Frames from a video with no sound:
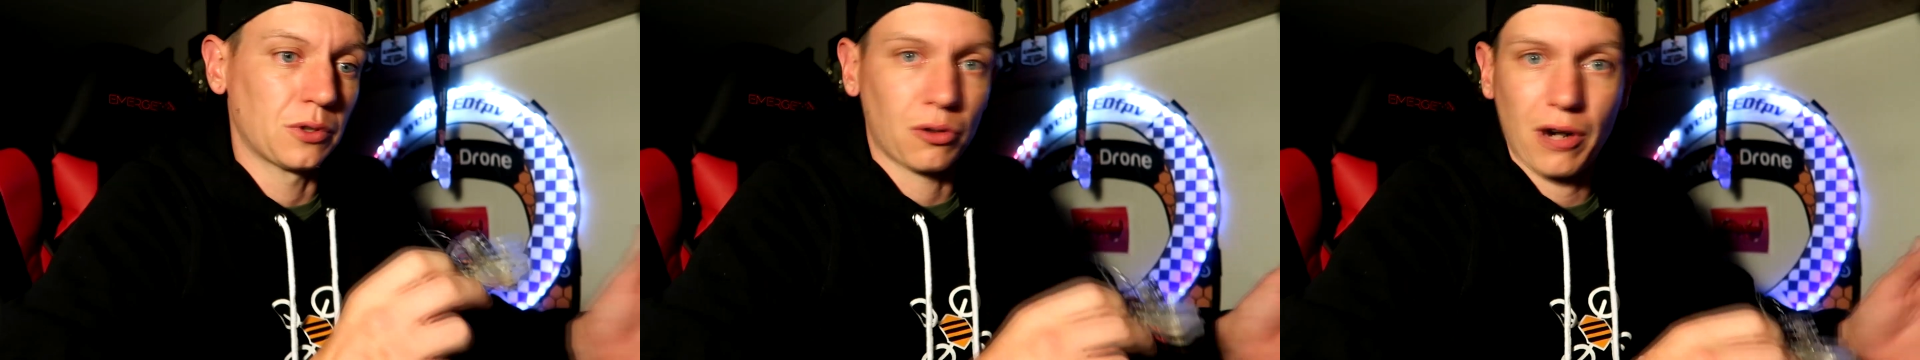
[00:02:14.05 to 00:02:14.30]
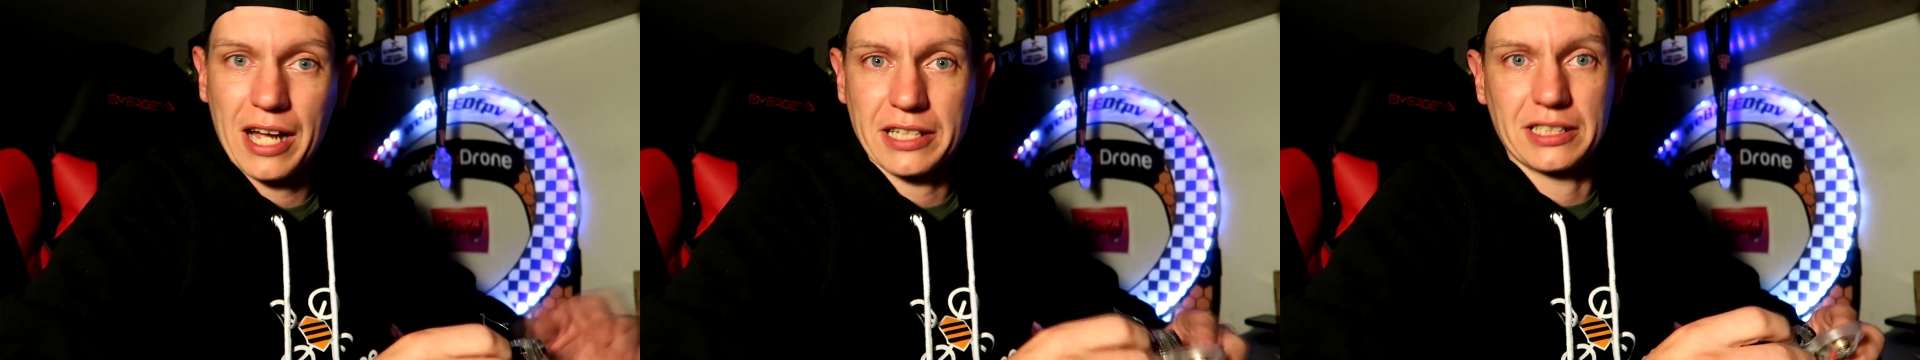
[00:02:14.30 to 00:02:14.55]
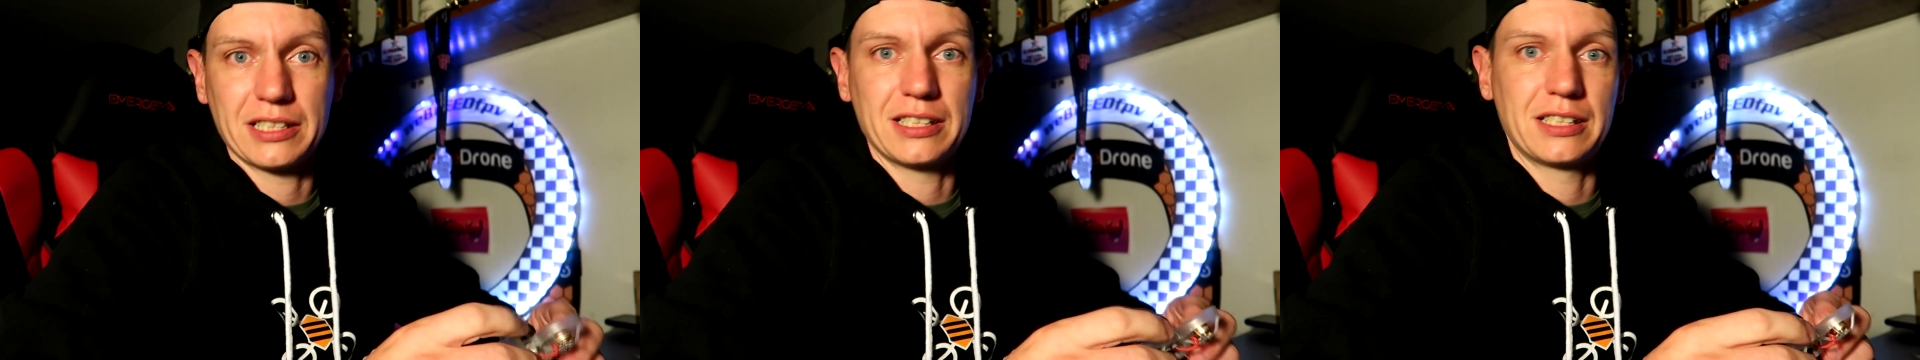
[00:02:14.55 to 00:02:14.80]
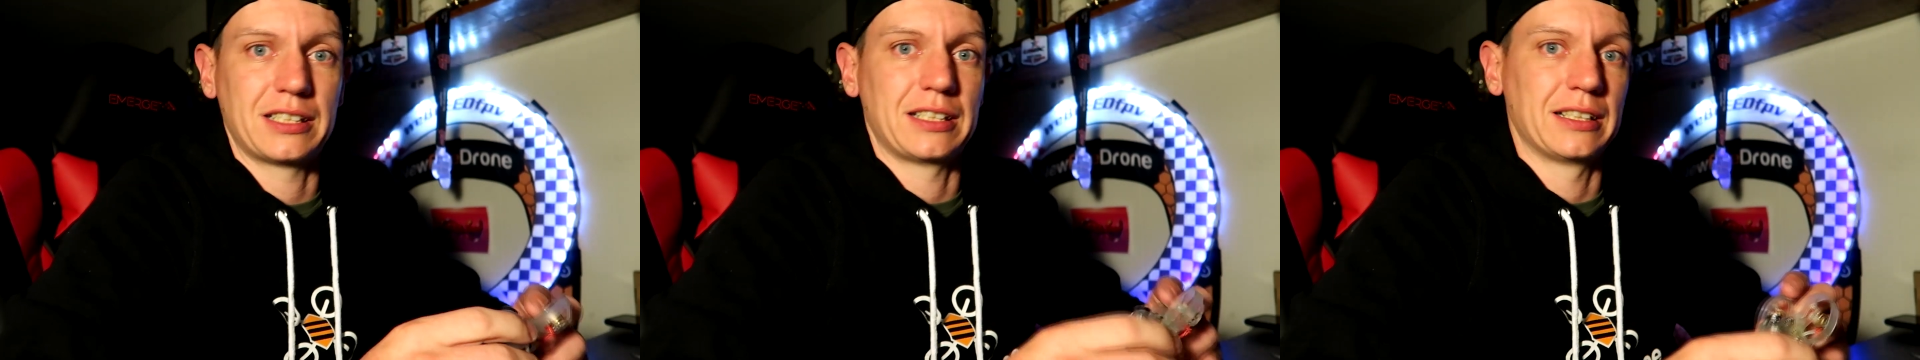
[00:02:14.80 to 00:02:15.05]

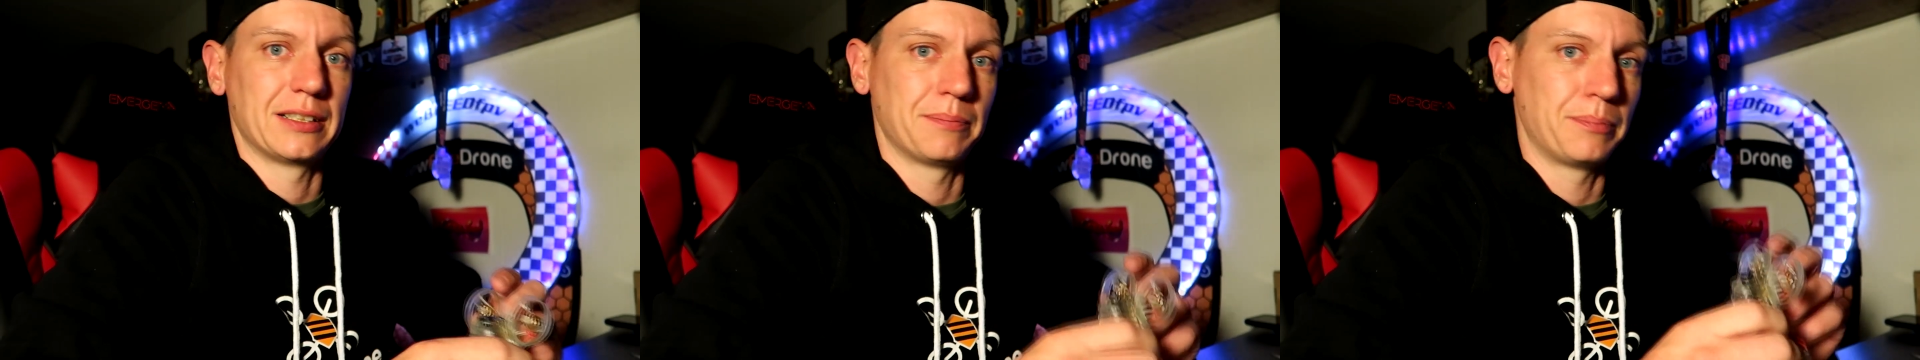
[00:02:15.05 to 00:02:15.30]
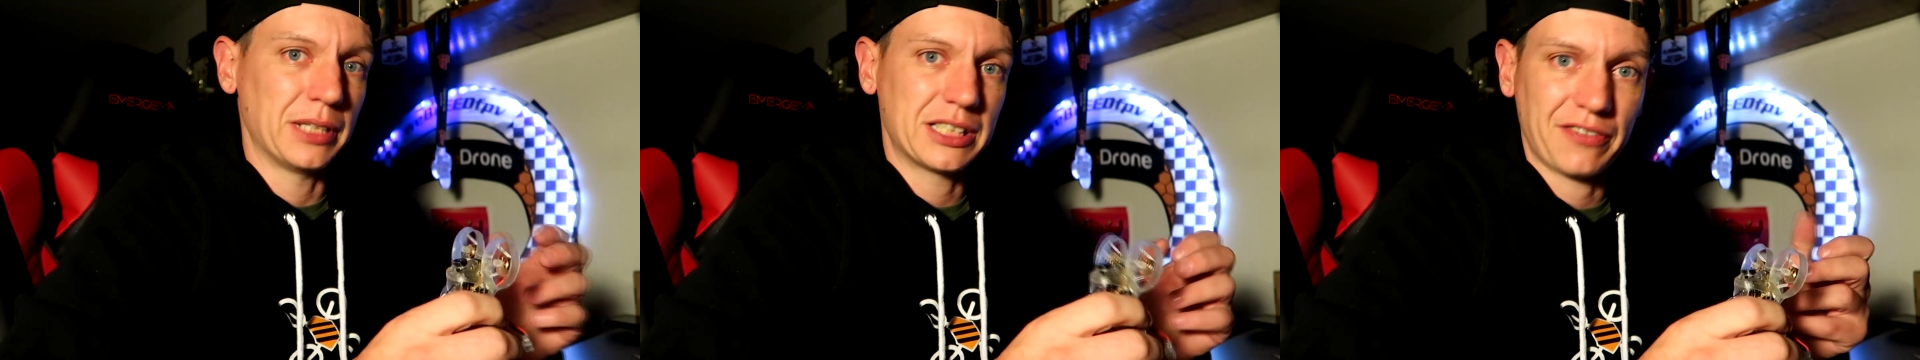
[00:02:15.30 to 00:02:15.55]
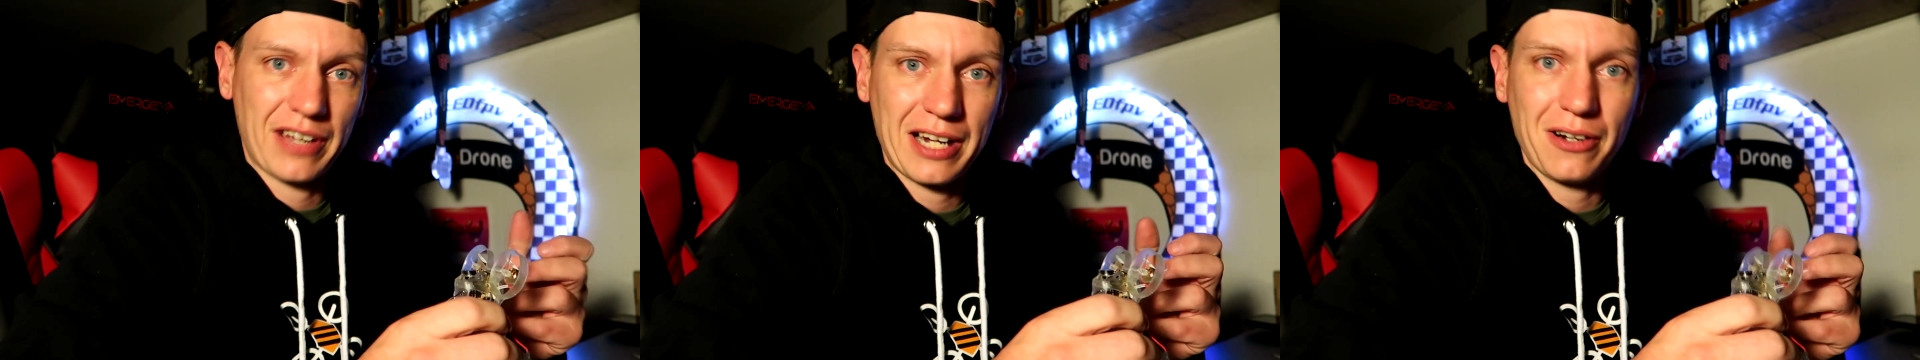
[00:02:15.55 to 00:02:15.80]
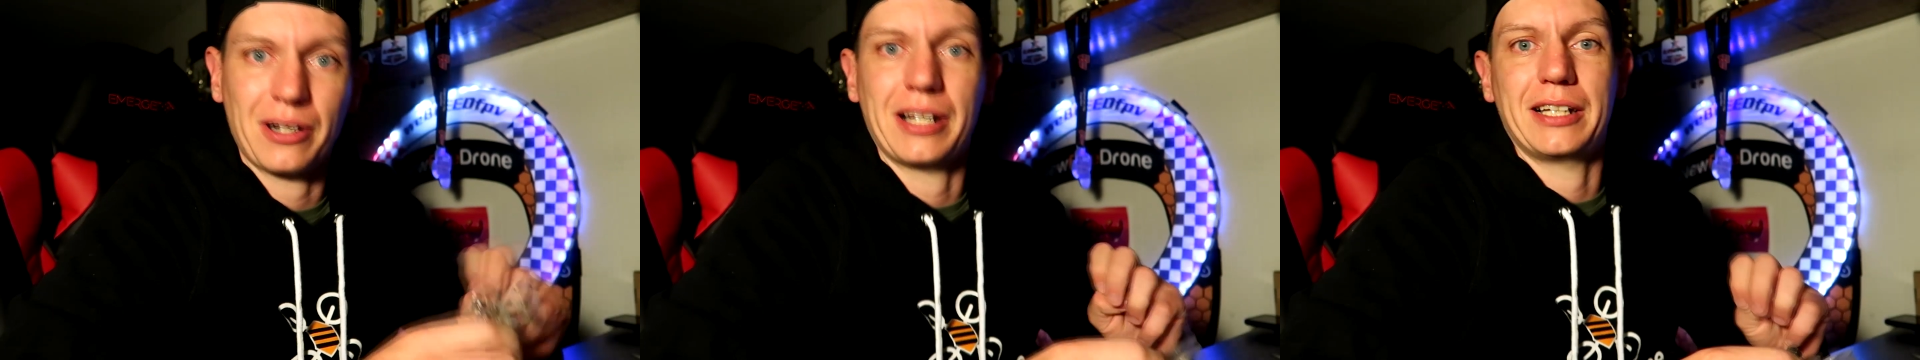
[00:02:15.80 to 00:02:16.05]
crashes and bits of
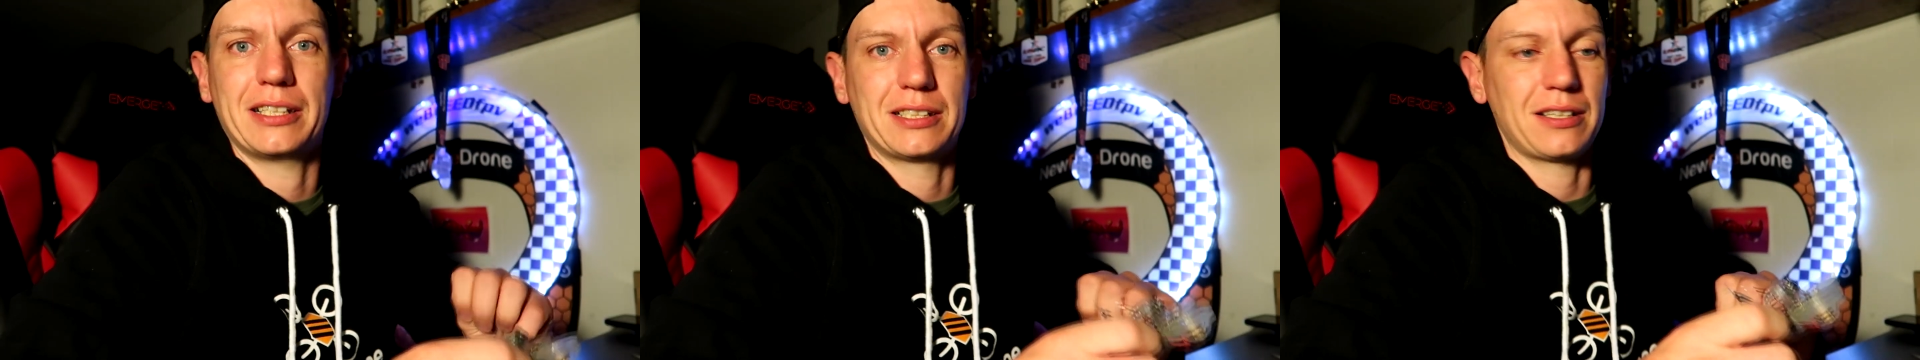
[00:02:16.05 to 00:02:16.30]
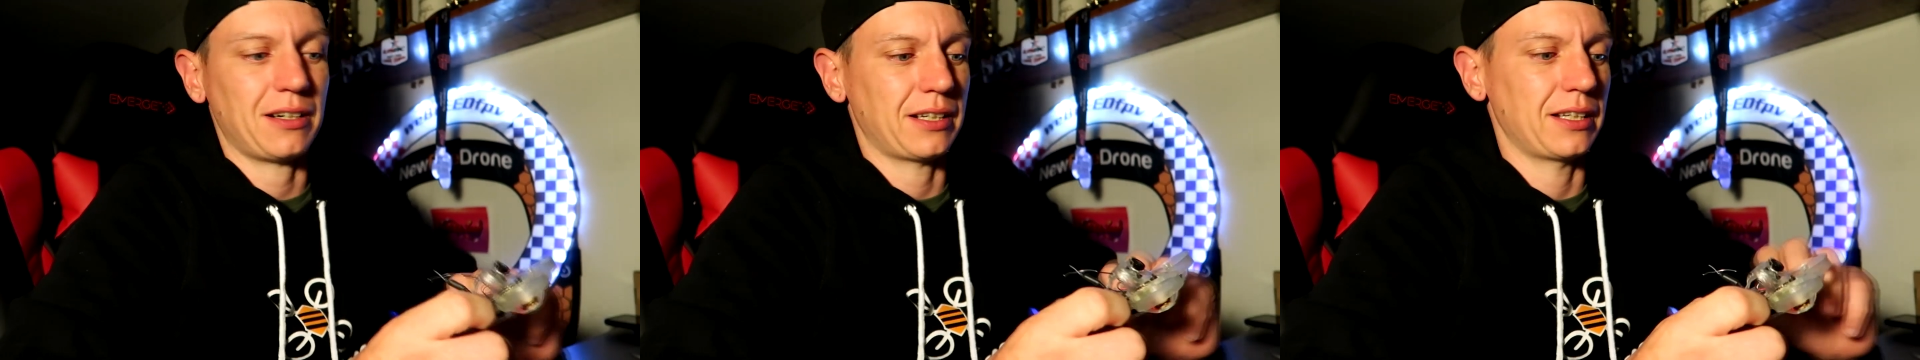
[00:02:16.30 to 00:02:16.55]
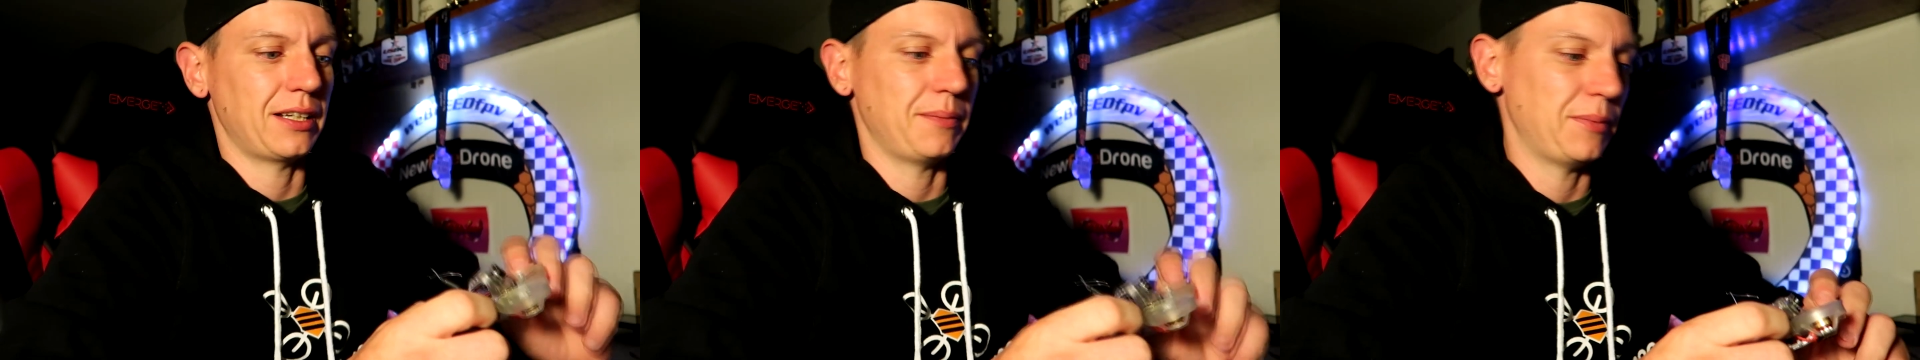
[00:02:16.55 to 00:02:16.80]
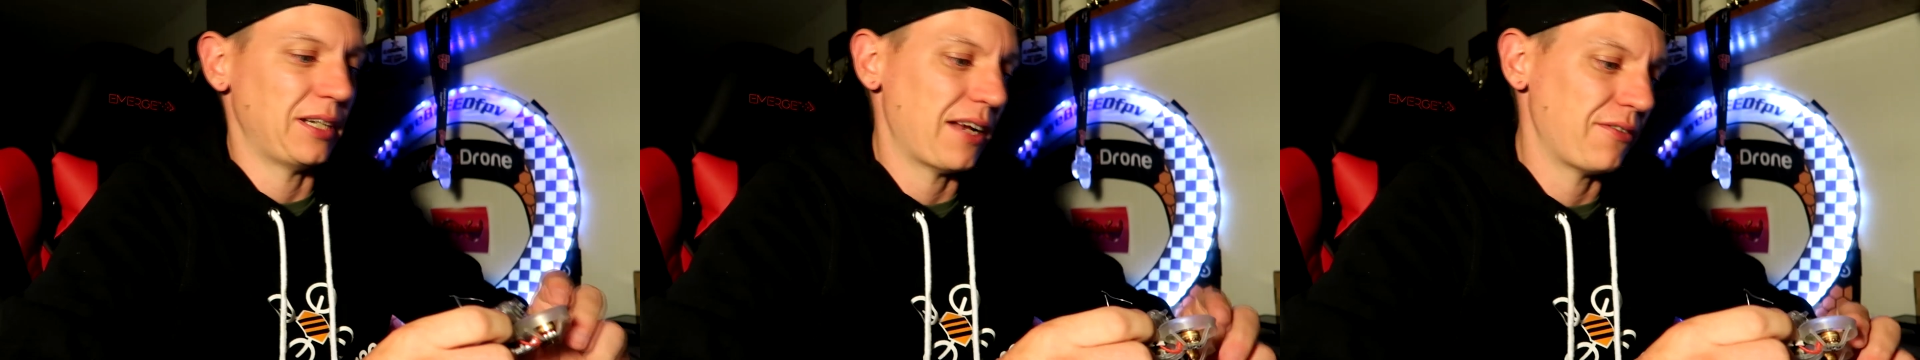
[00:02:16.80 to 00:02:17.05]
hair getting stuck in
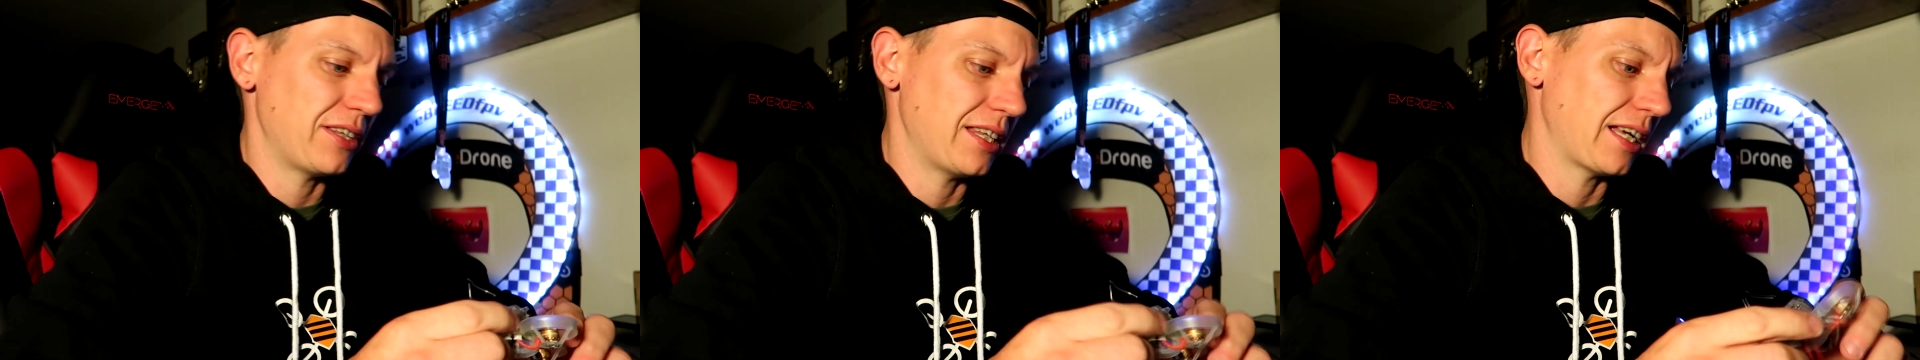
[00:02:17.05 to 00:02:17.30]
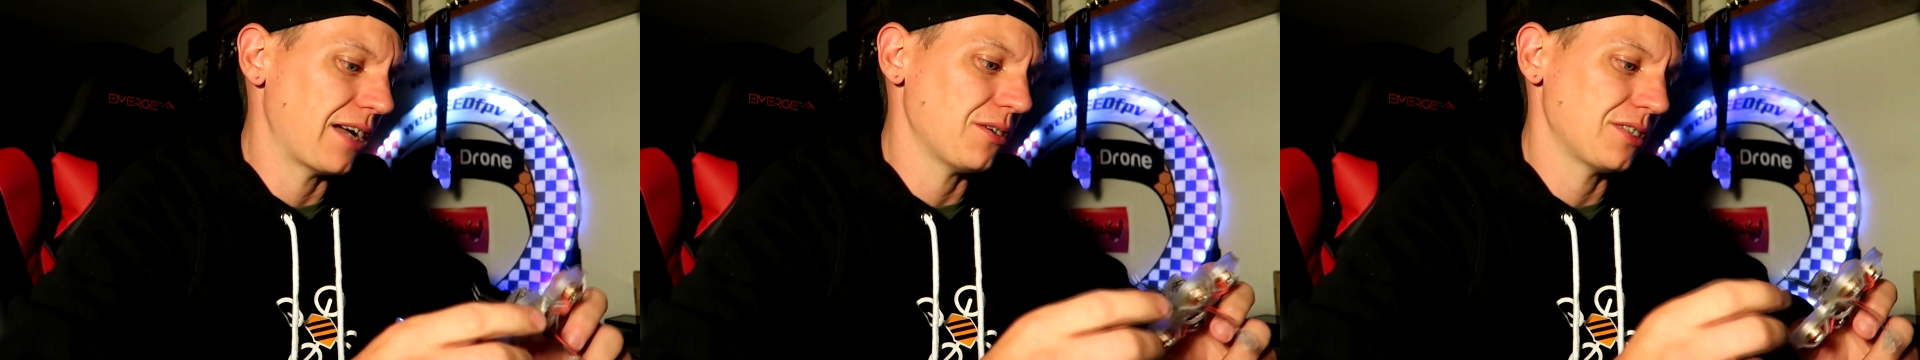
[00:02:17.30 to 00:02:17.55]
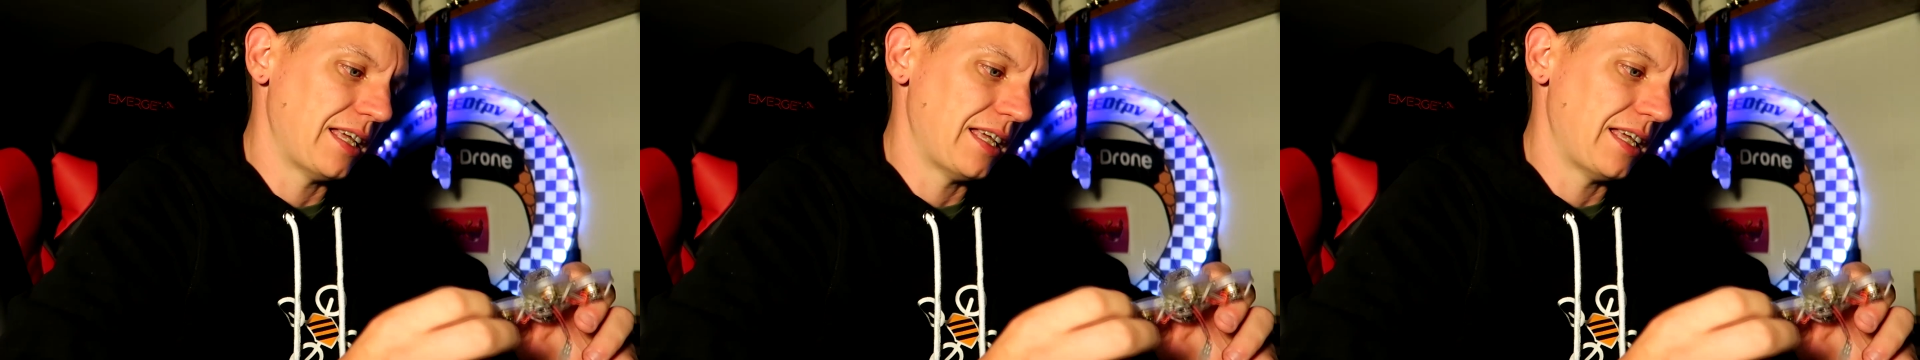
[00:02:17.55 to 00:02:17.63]
them and everything else.